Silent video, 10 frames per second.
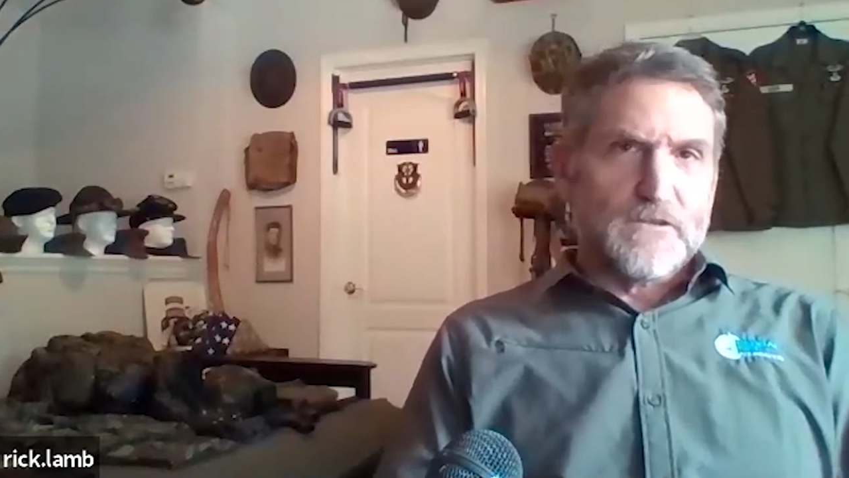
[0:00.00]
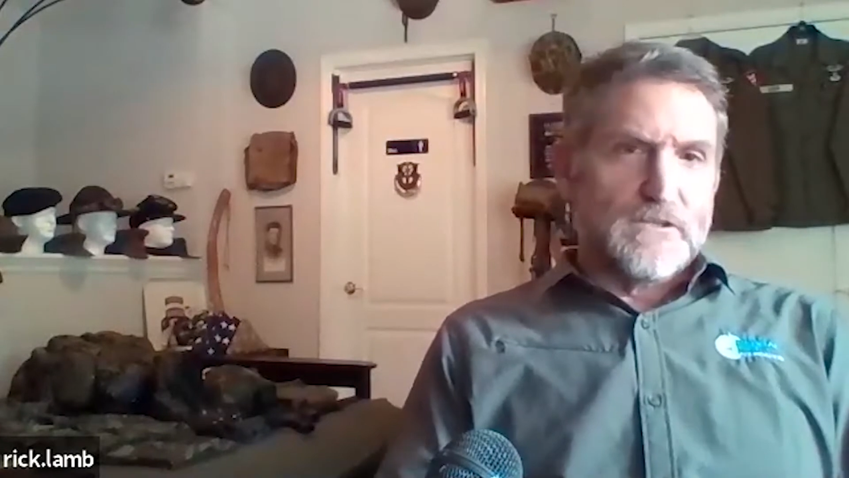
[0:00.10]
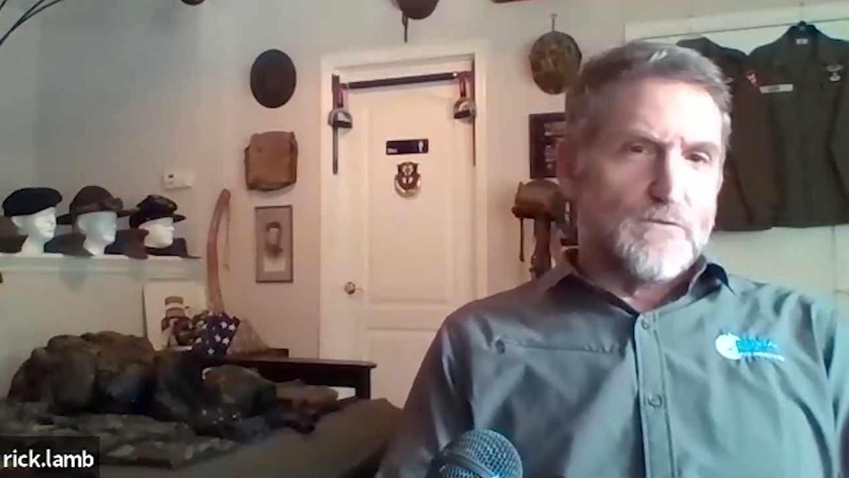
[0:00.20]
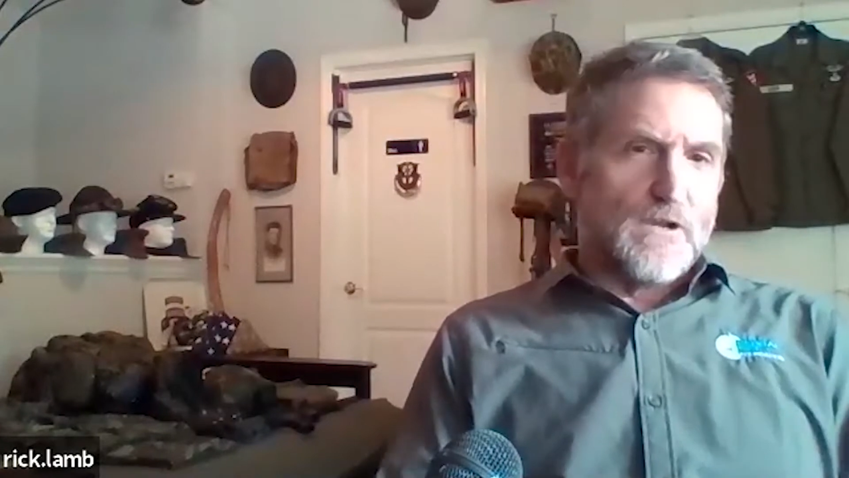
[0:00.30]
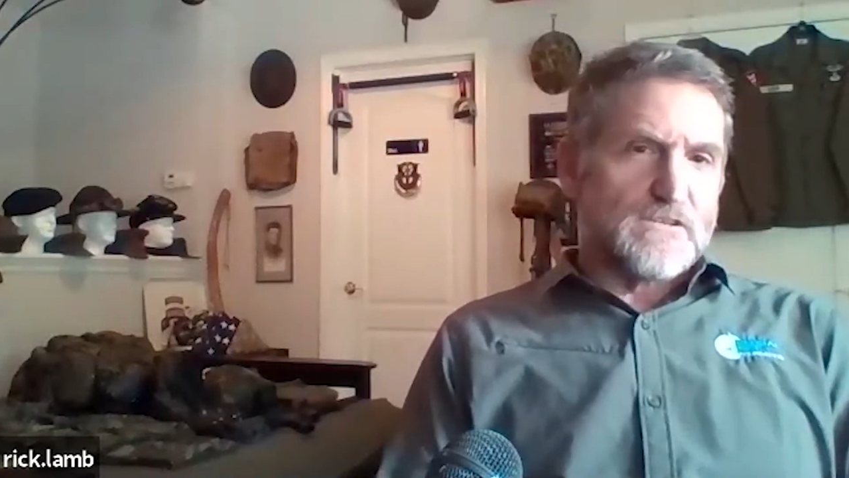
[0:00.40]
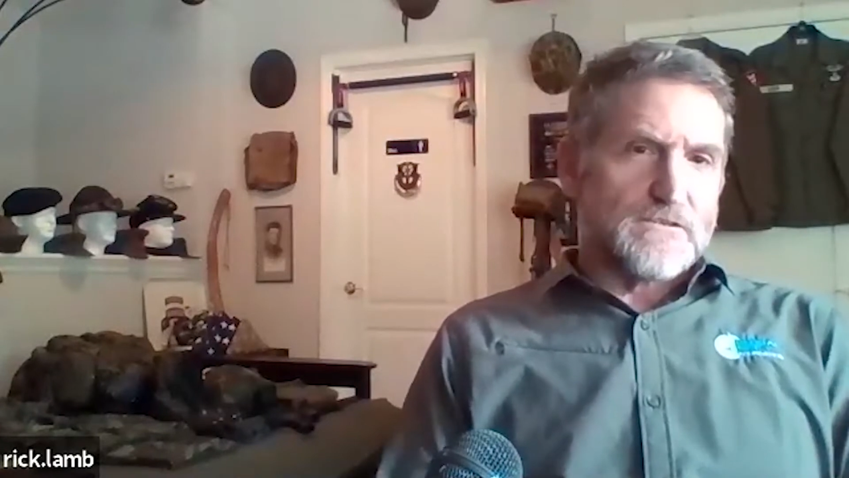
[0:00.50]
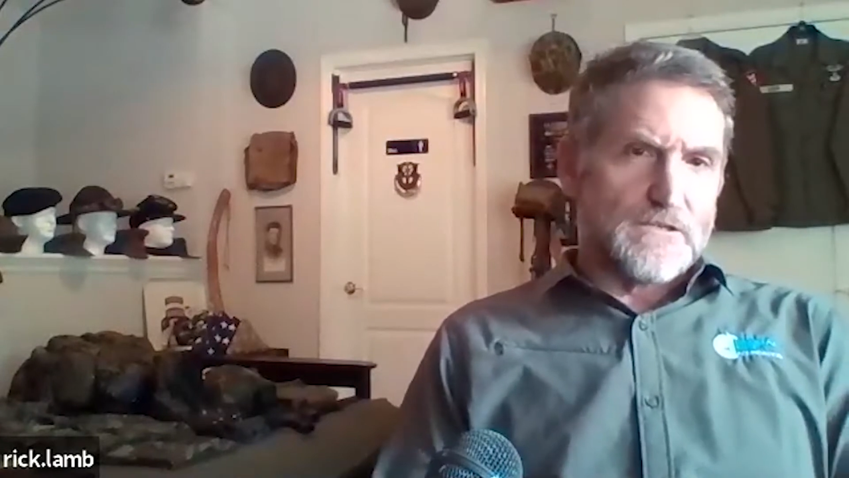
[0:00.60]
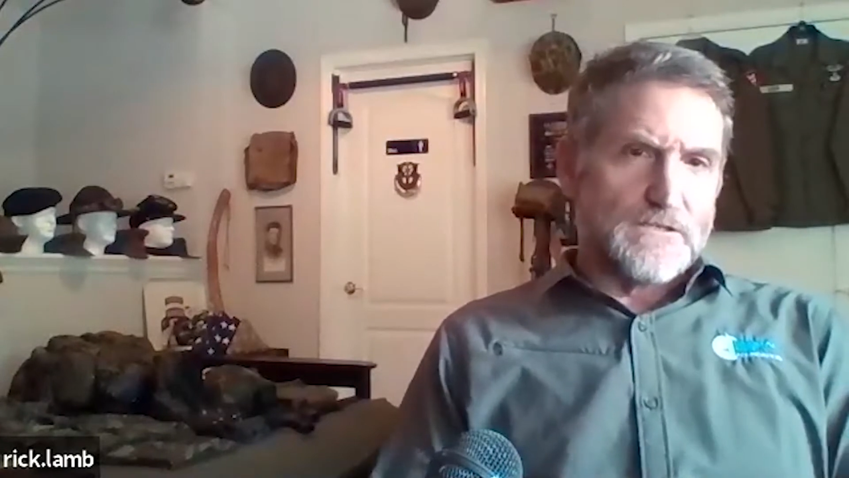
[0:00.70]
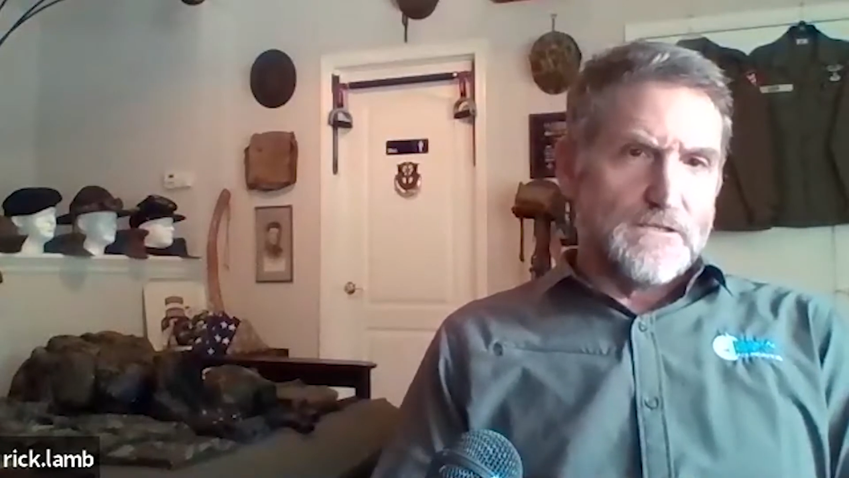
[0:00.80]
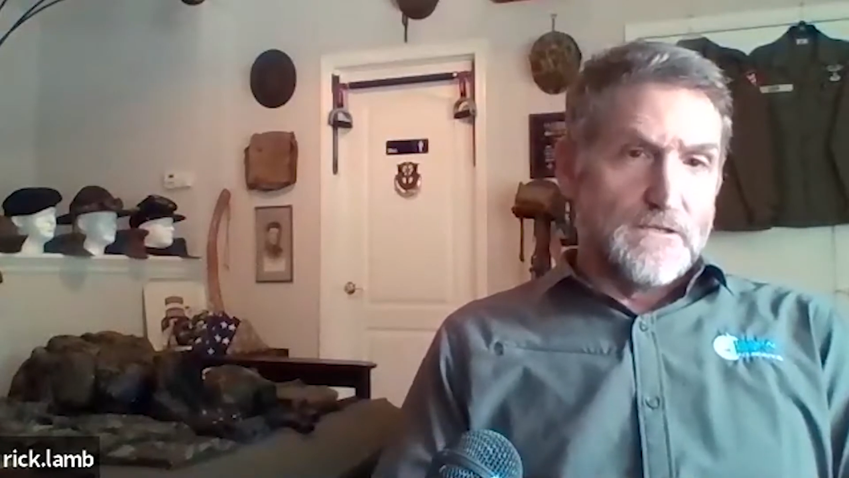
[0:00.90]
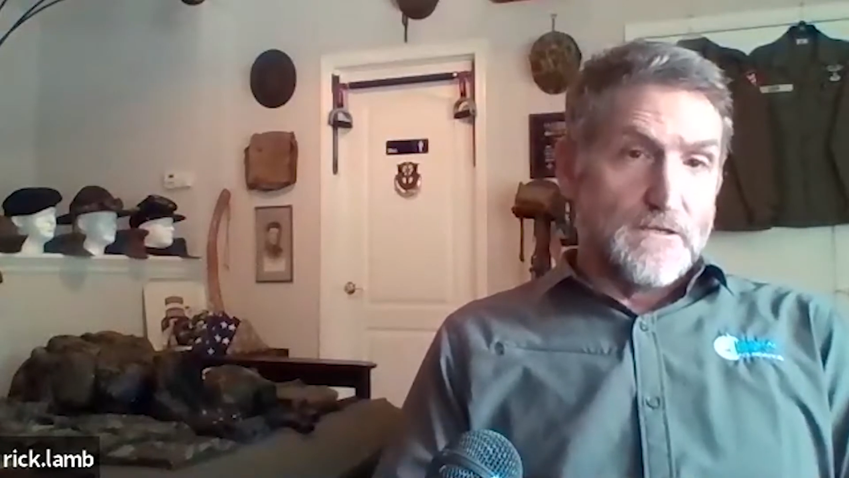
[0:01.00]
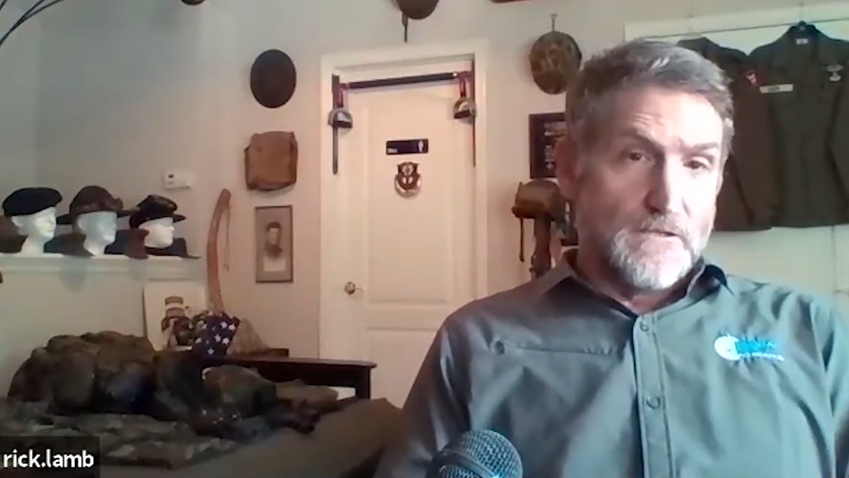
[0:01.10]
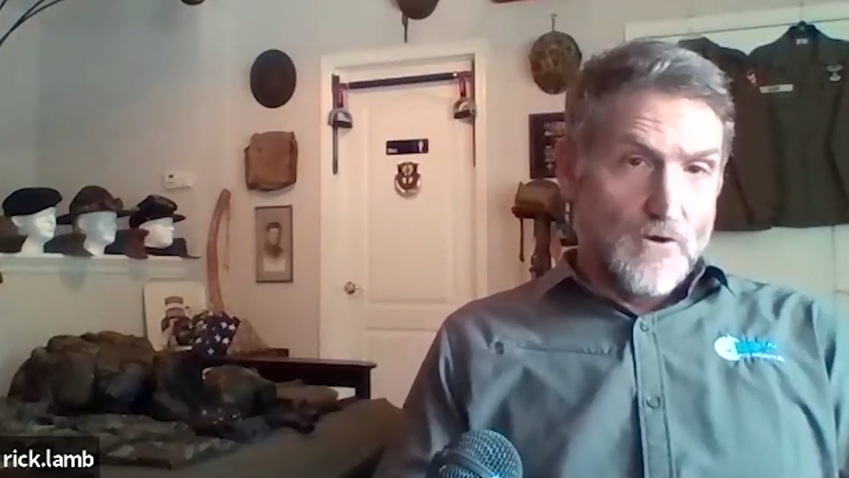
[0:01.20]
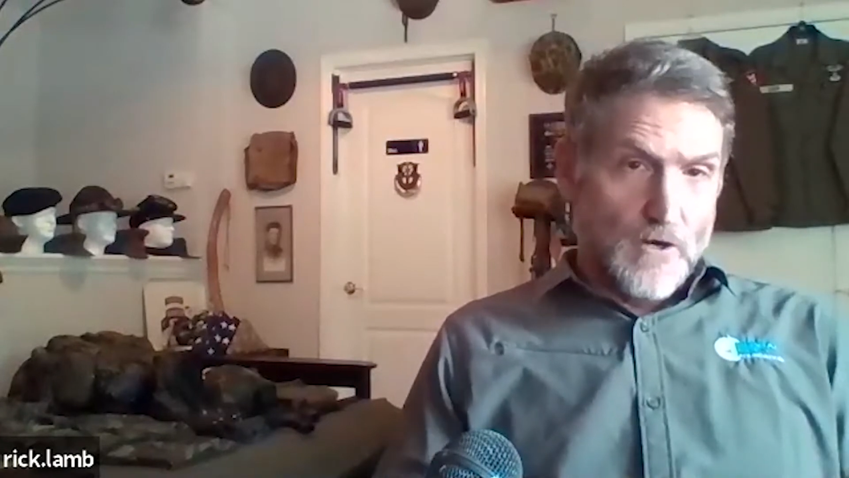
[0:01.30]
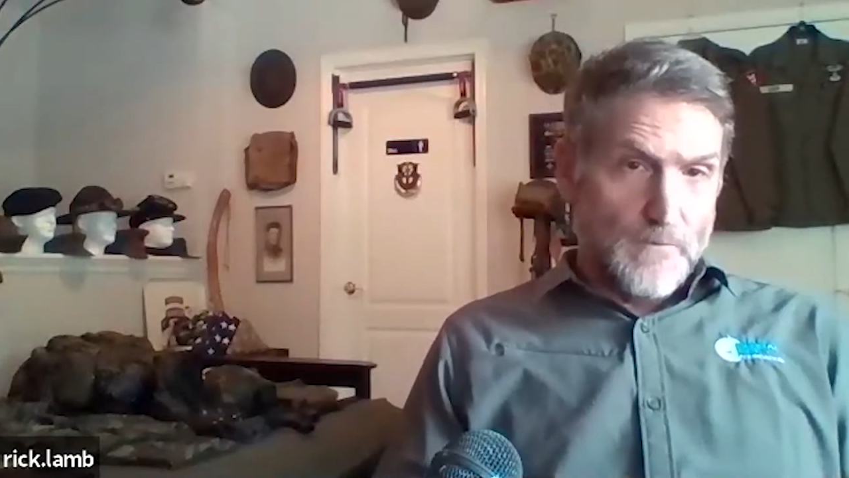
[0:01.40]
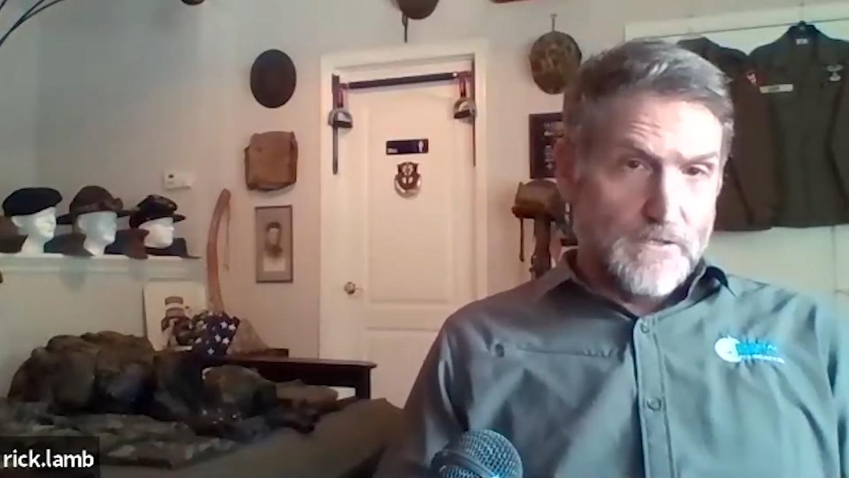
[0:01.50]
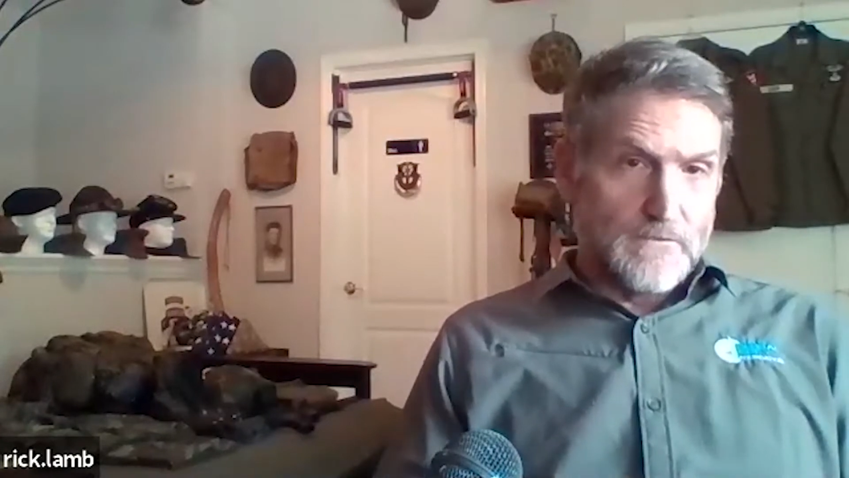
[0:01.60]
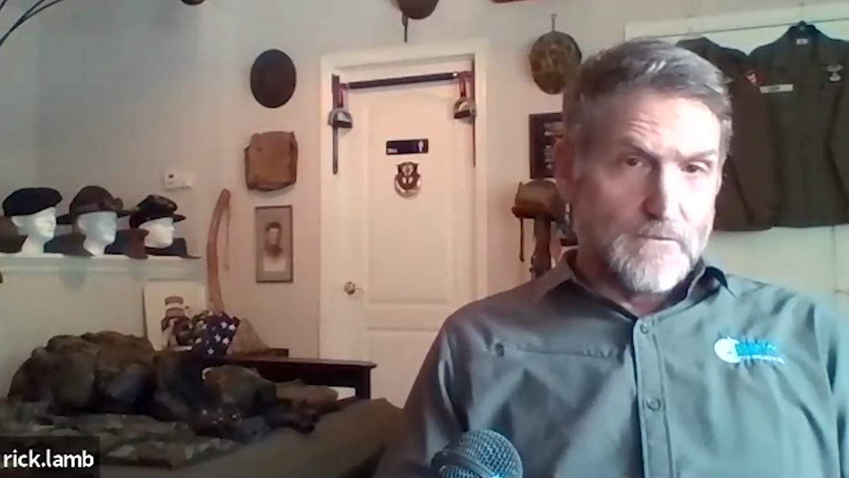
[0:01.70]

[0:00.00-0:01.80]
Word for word: the UH-60 into the Army.